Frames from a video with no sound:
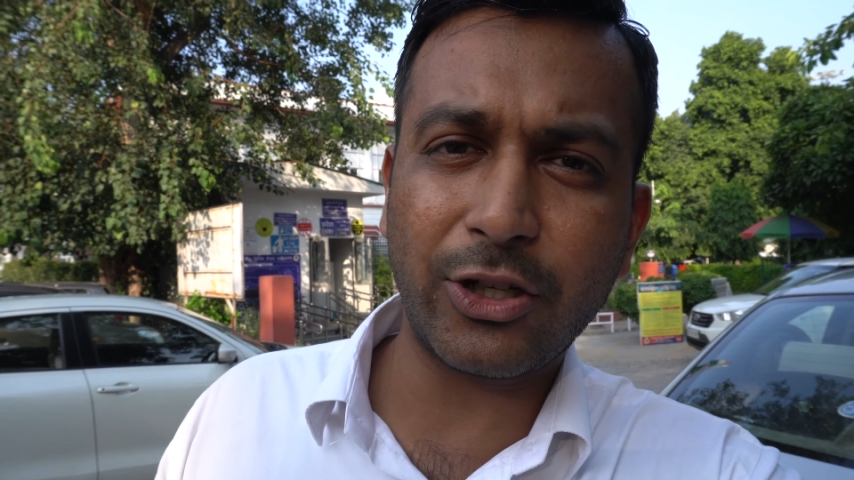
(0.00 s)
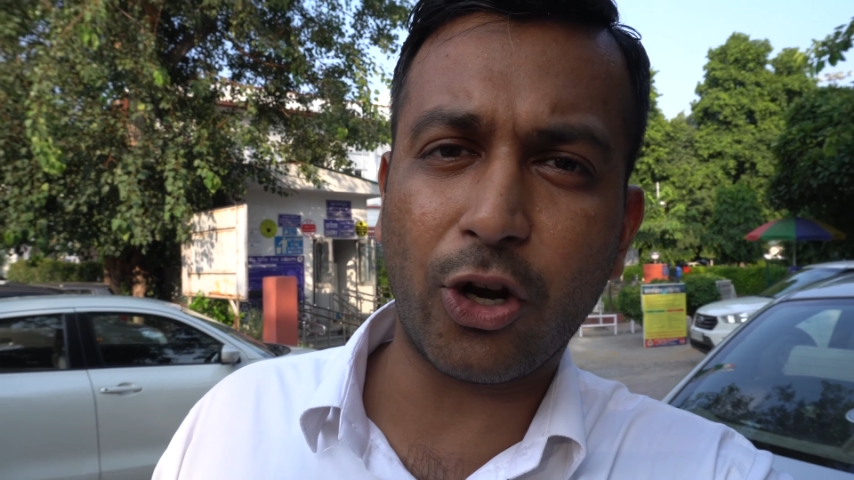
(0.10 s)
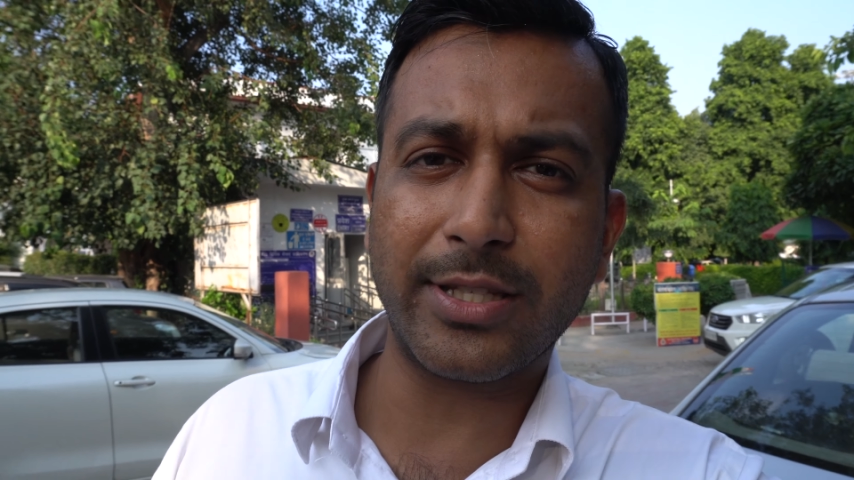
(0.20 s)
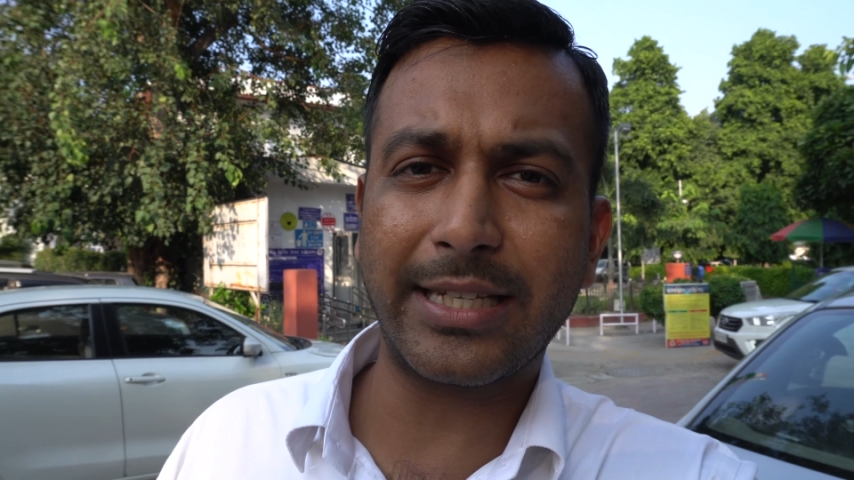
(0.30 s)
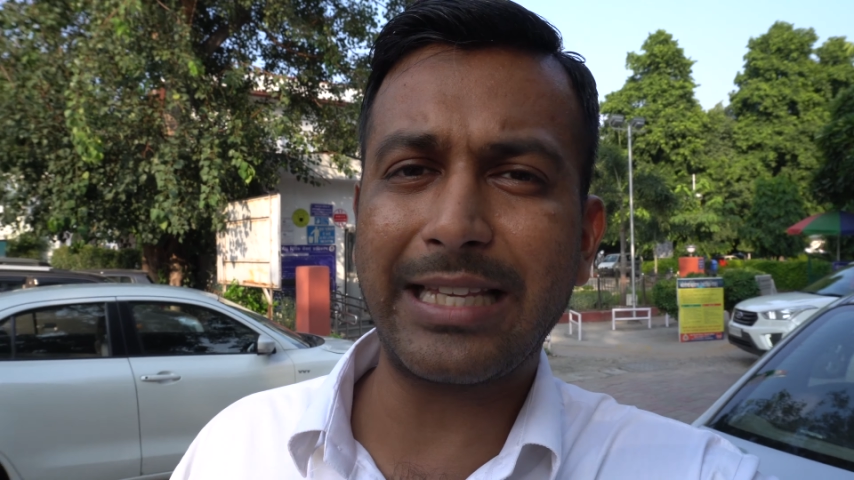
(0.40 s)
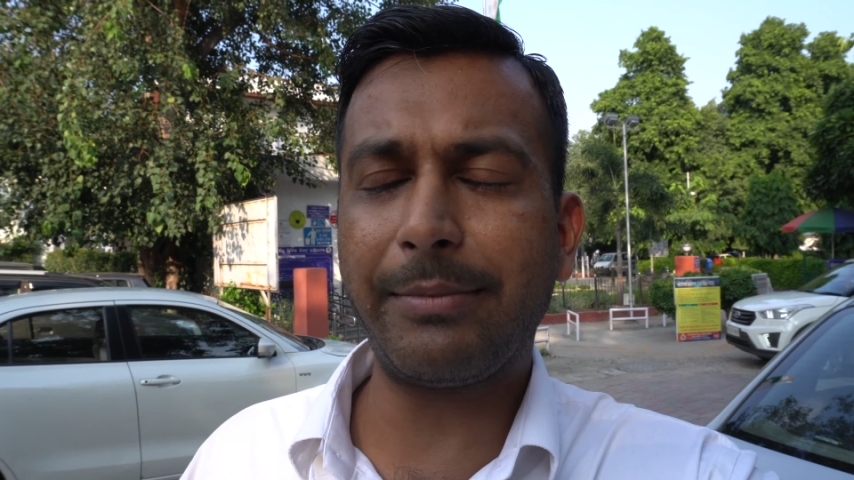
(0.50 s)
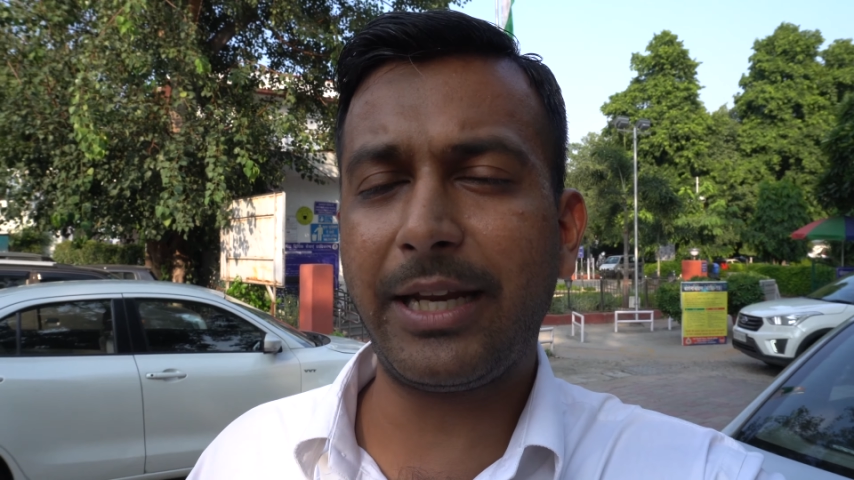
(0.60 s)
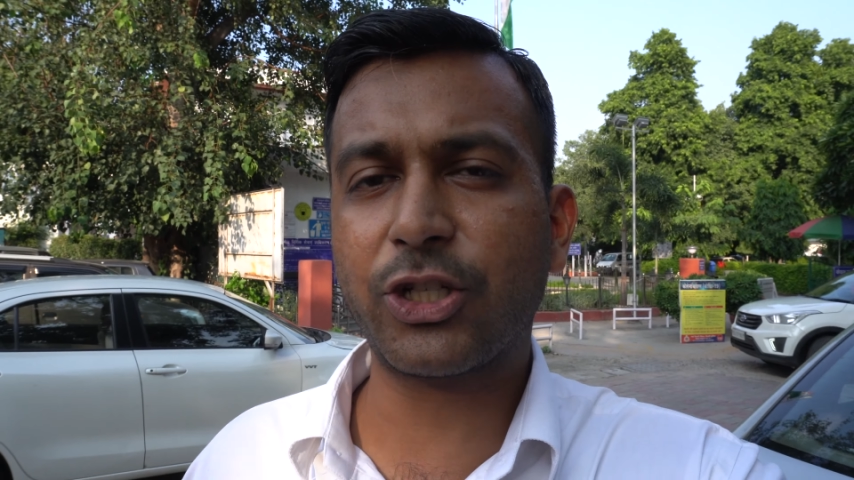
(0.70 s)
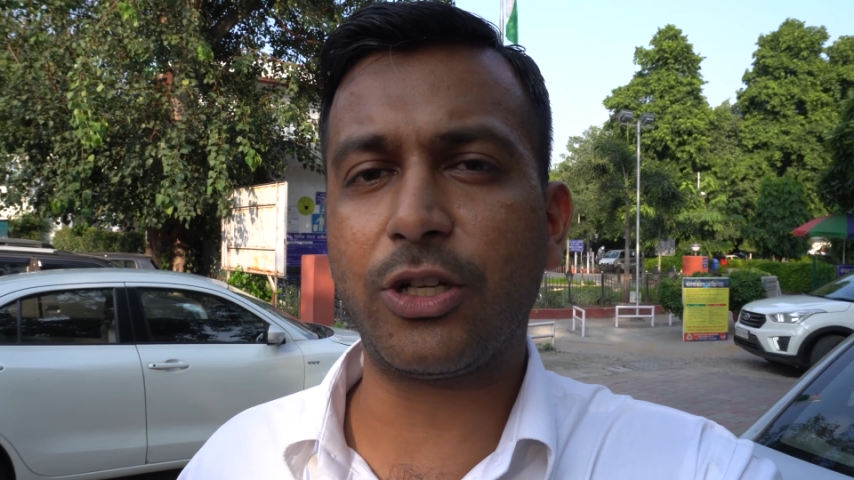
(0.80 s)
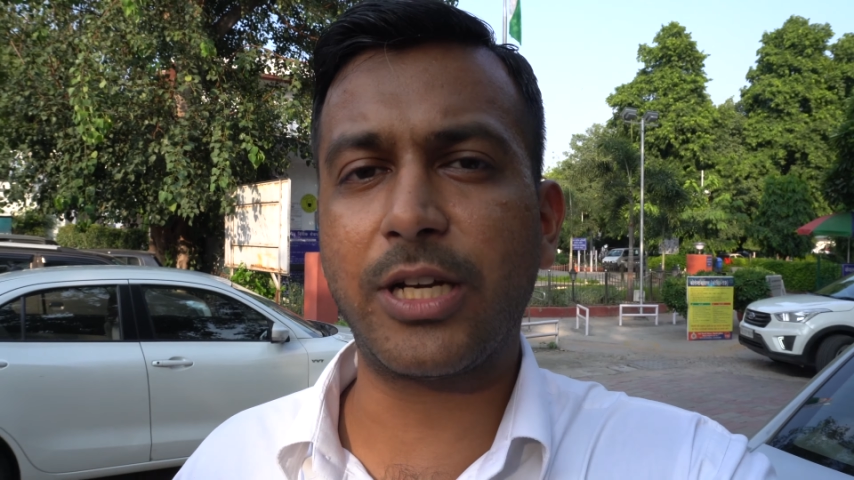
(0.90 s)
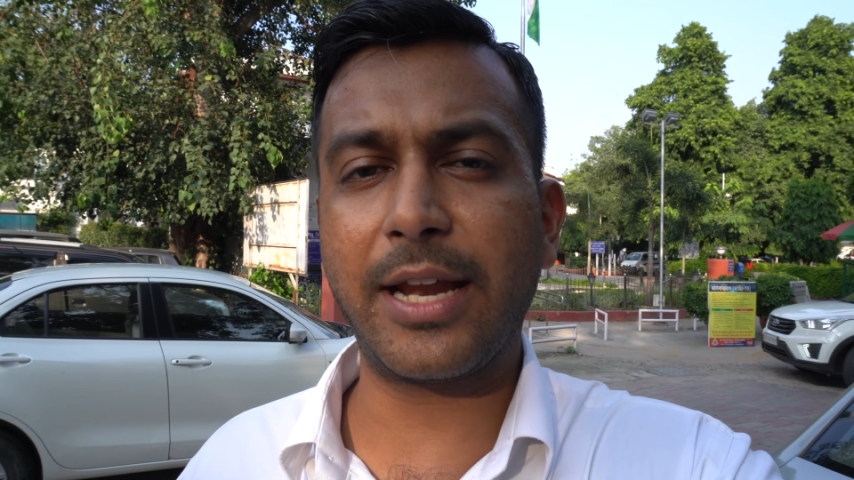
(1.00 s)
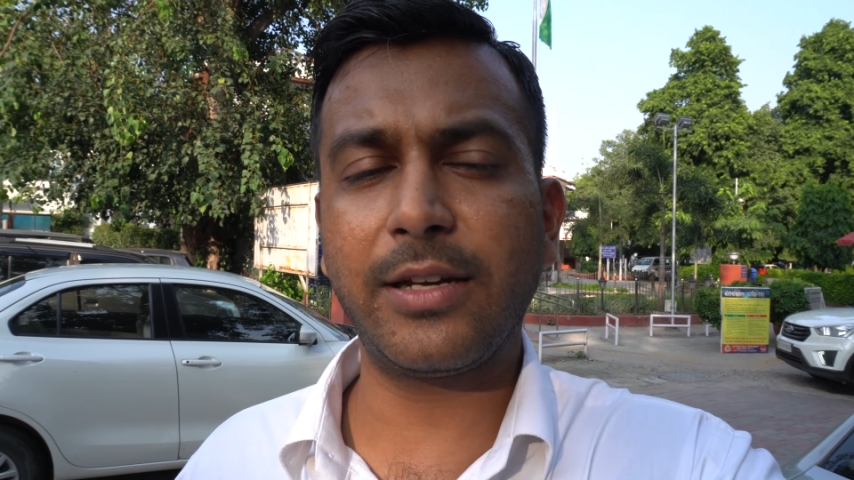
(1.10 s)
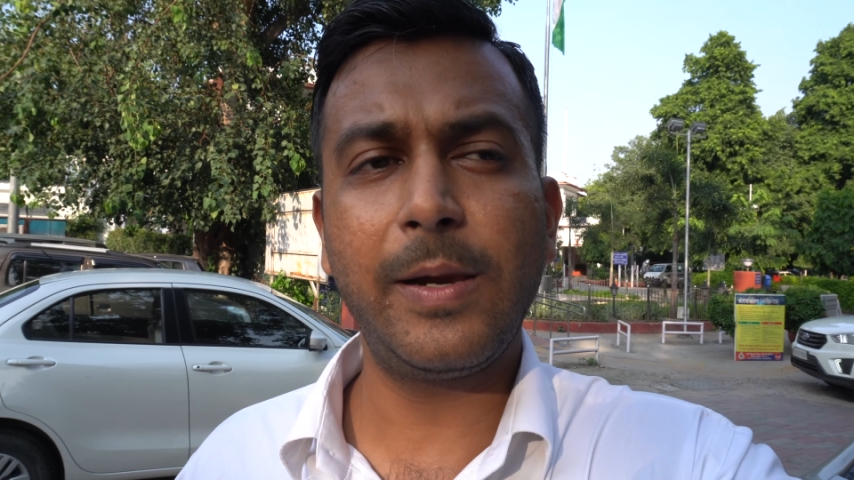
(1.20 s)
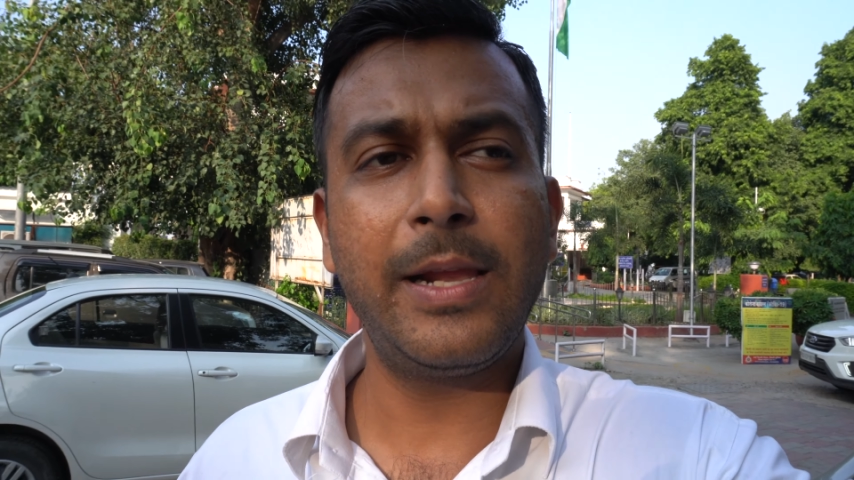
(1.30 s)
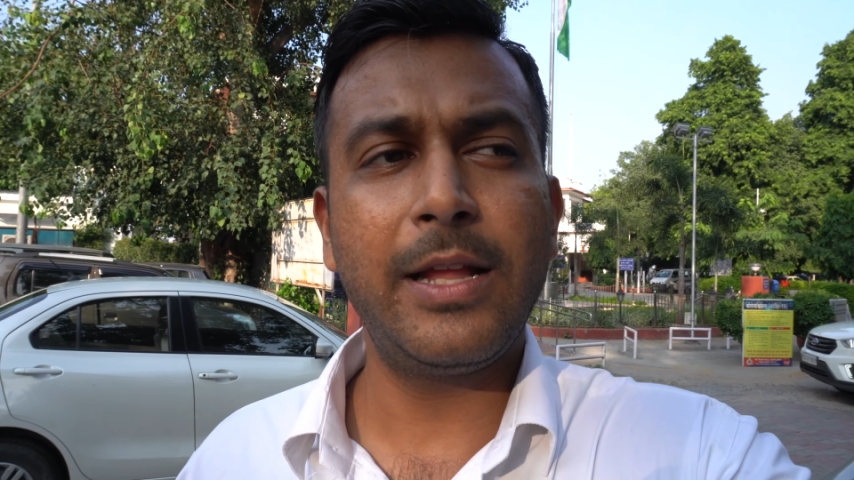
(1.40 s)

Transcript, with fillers: cross-examination done